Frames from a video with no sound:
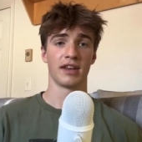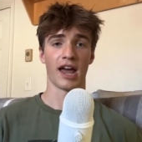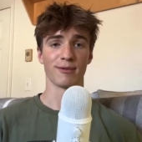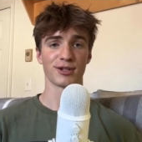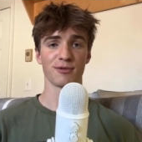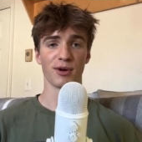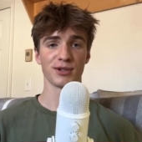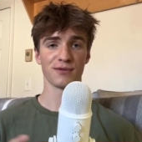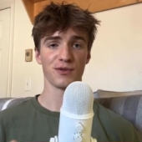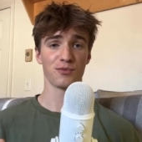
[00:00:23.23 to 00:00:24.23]
Now, I'm sure
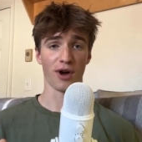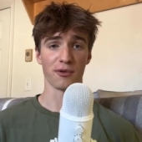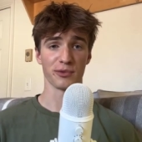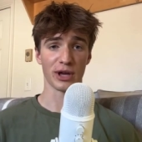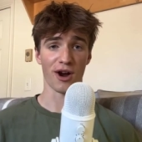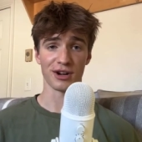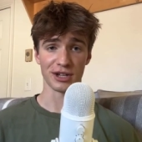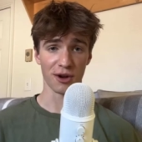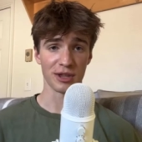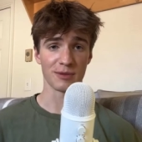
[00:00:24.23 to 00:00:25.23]
most of you probably already
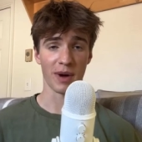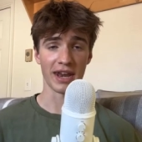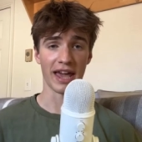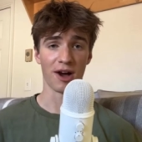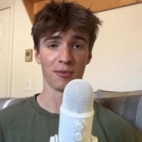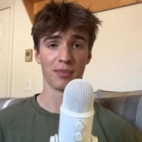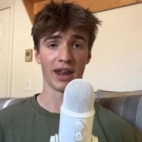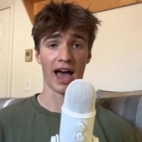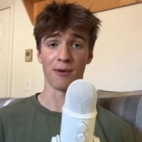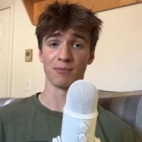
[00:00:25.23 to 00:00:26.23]
know this by now, but
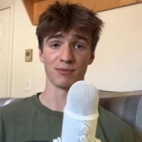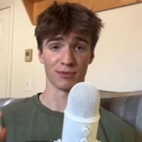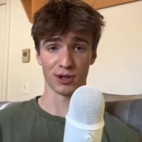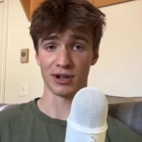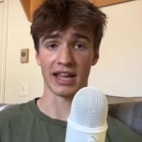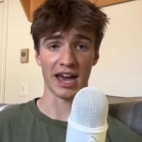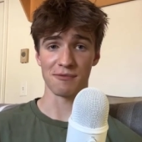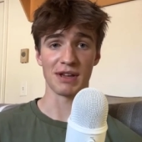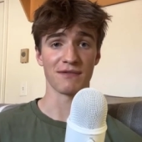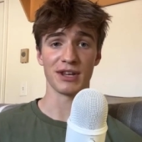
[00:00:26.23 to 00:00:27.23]
I'm learning how to
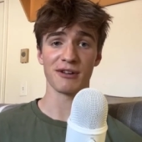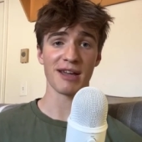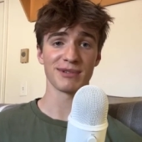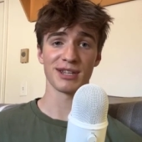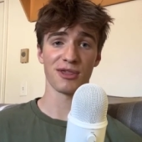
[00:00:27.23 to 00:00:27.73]
make video games in